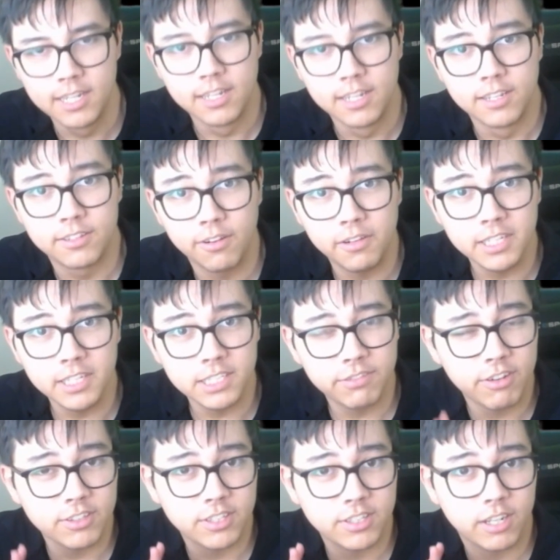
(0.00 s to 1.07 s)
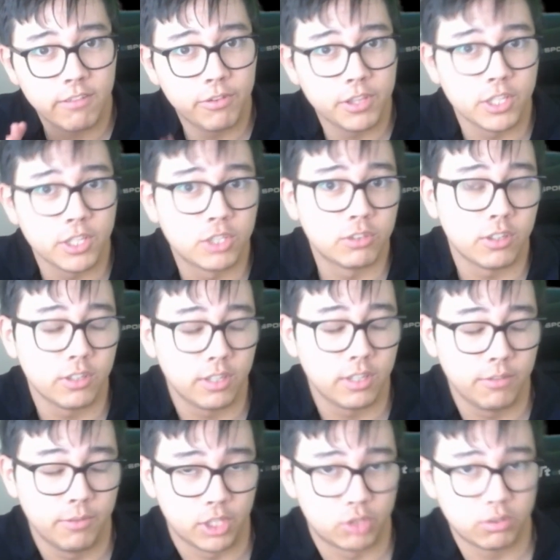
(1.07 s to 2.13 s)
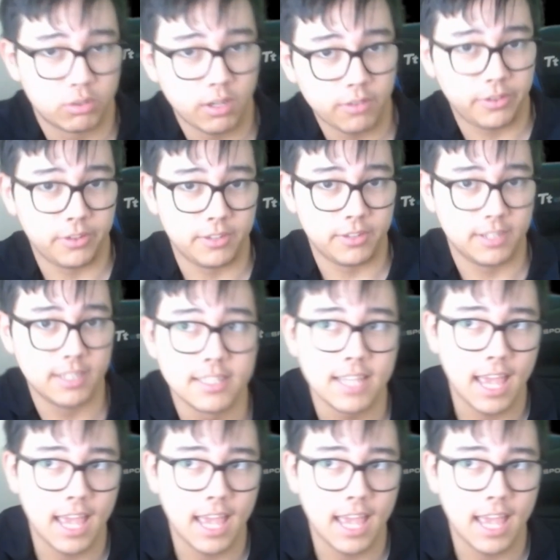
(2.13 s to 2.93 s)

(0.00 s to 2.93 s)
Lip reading: So let's first start off with the Truck Series,